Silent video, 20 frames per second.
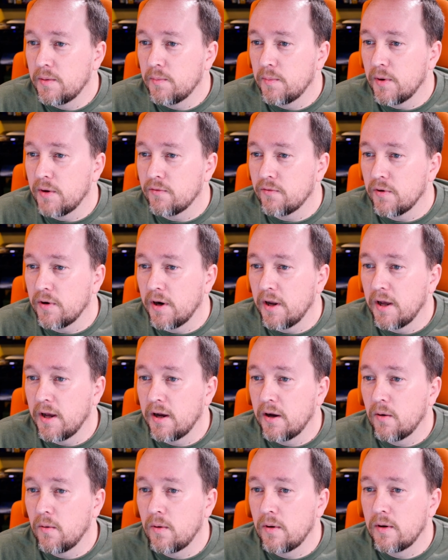But for
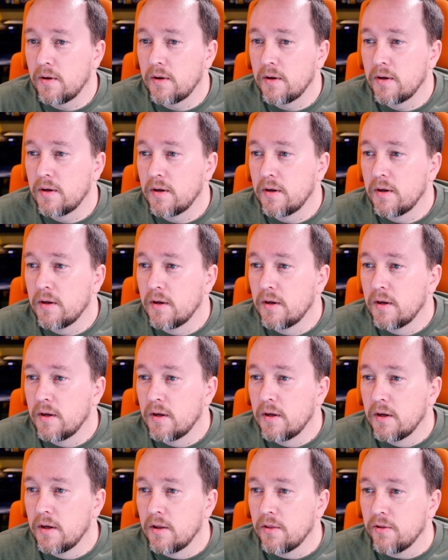now,
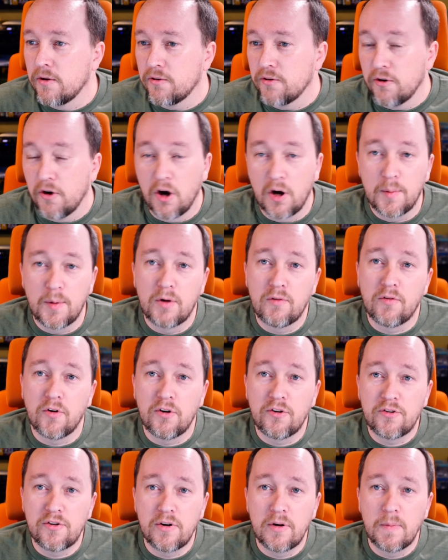there's an armored
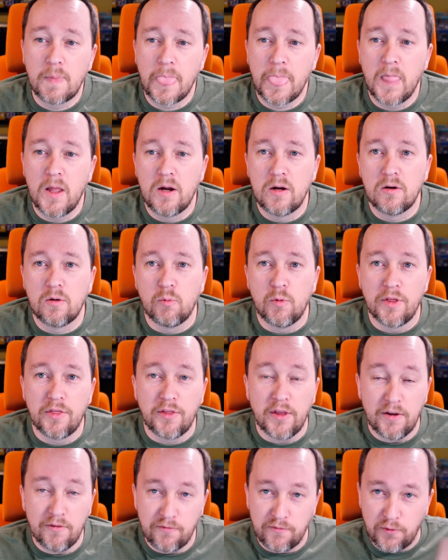version with
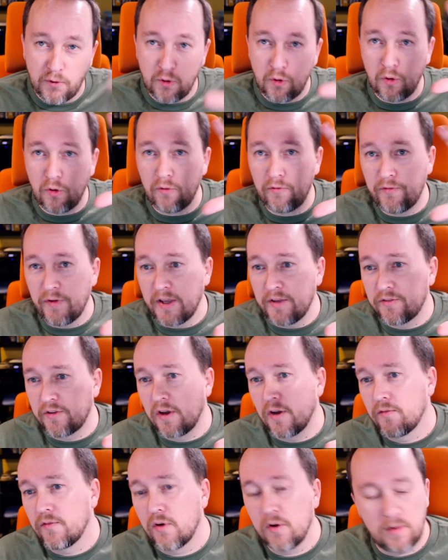a full face
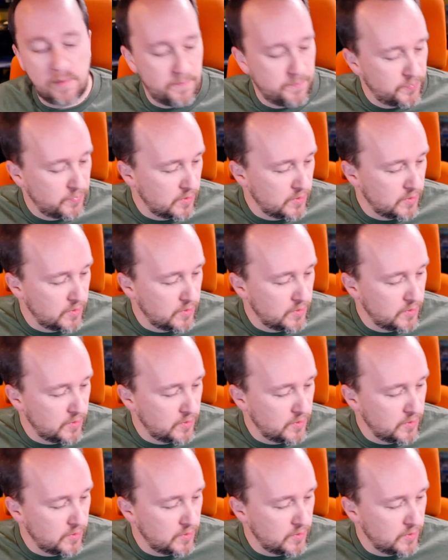cover.